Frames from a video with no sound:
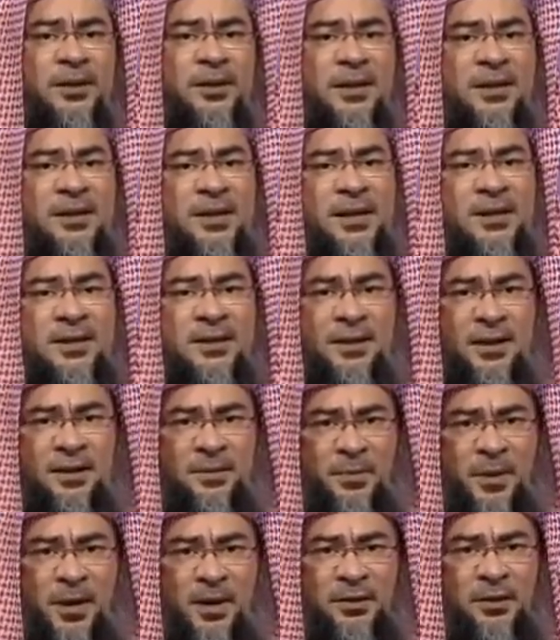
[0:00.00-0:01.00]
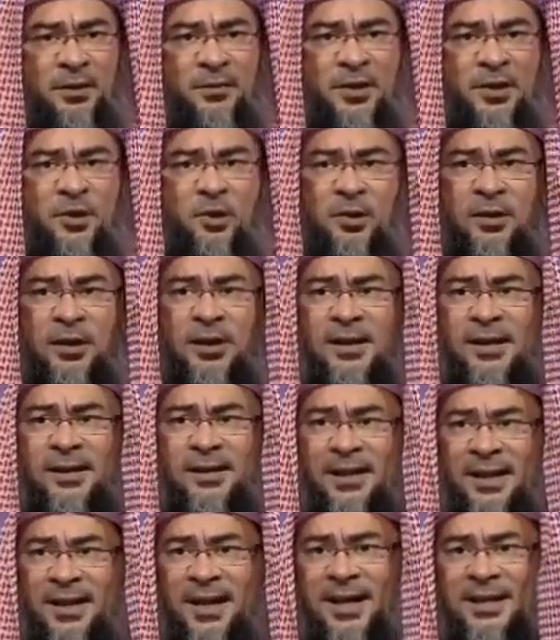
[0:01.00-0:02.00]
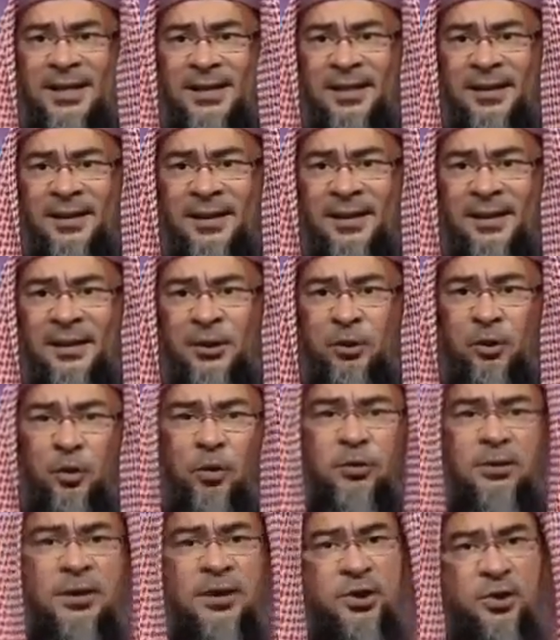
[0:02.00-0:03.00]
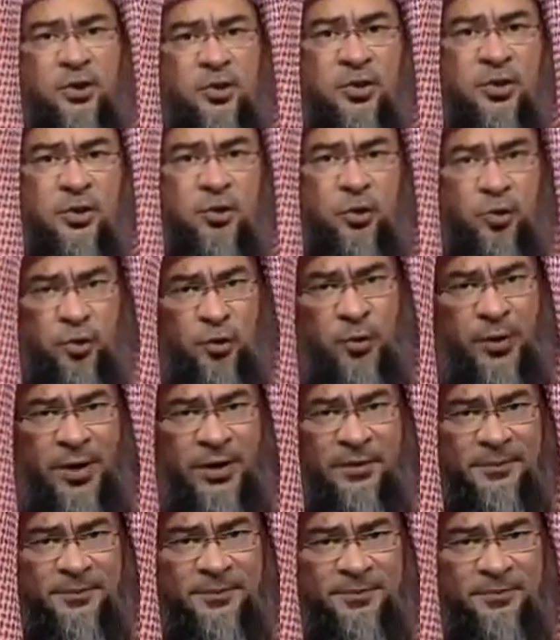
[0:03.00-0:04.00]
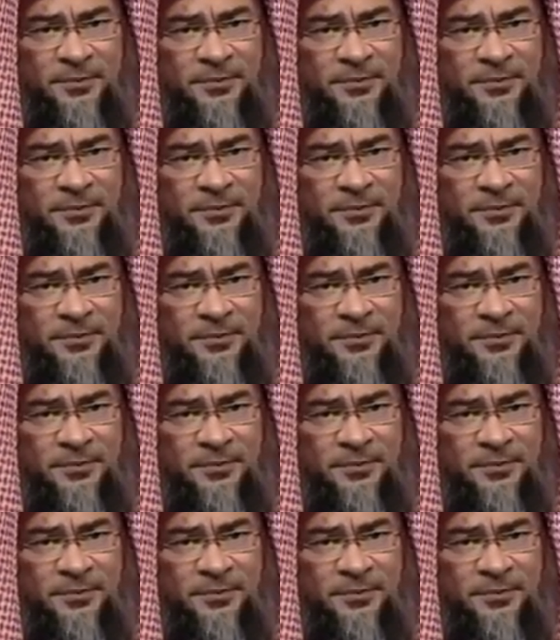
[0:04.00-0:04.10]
but this is not part of the sunnah that he has told us to do it.